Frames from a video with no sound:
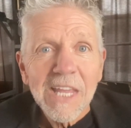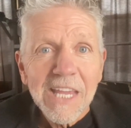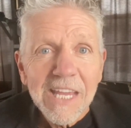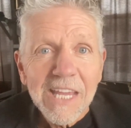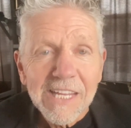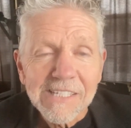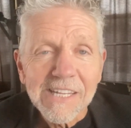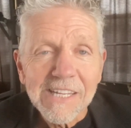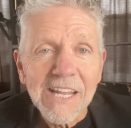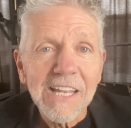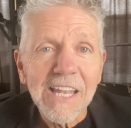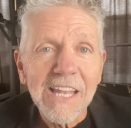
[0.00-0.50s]

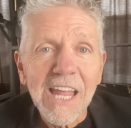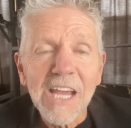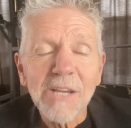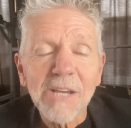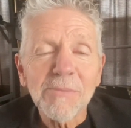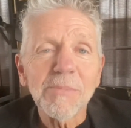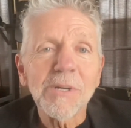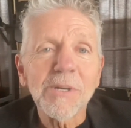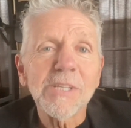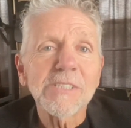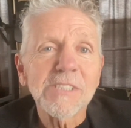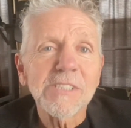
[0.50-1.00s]
Hit that
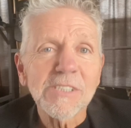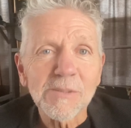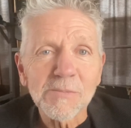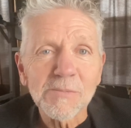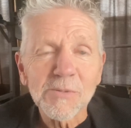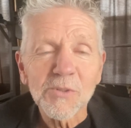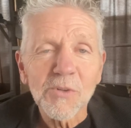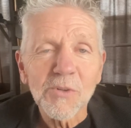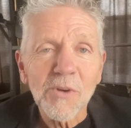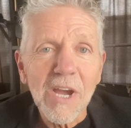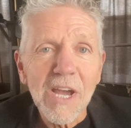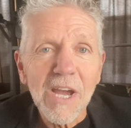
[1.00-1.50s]
like button,
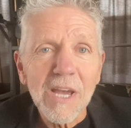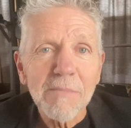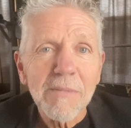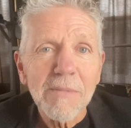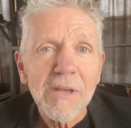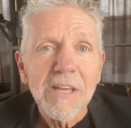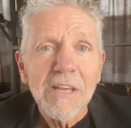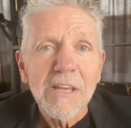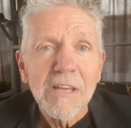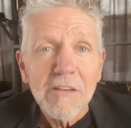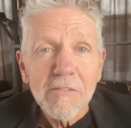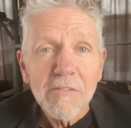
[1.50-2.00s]
subscribe,
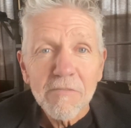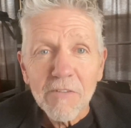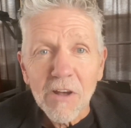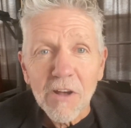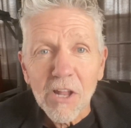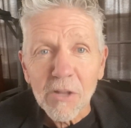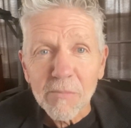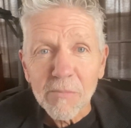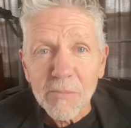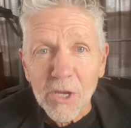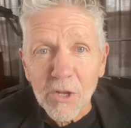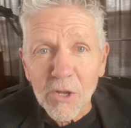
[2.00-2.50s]

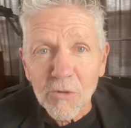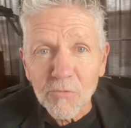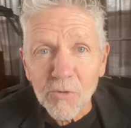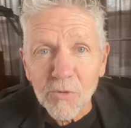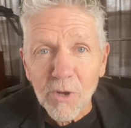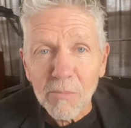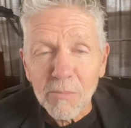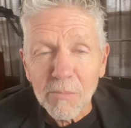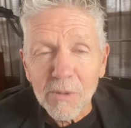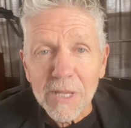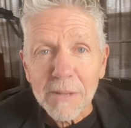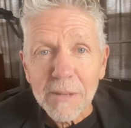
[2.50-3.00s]
follow me on
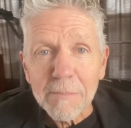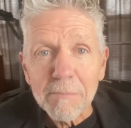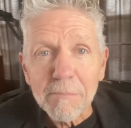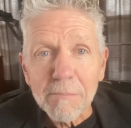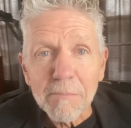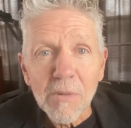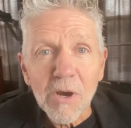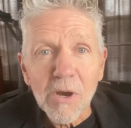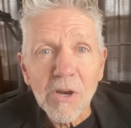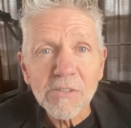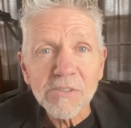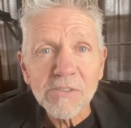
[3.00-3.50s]
Rumble at
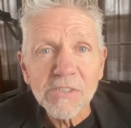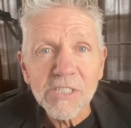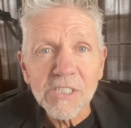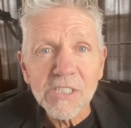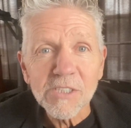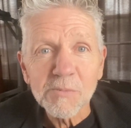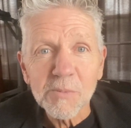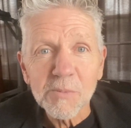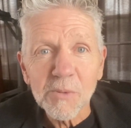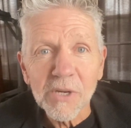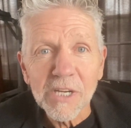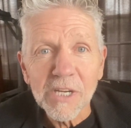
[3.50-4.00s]
Mark's
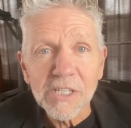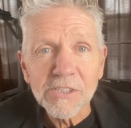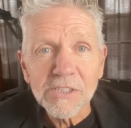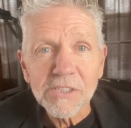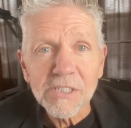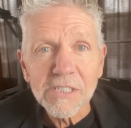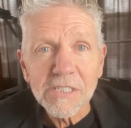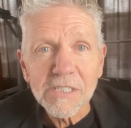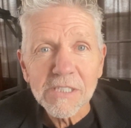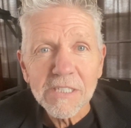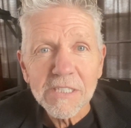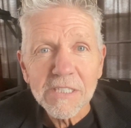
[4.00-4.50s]

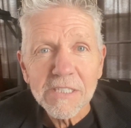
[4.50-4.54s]
Inspiration.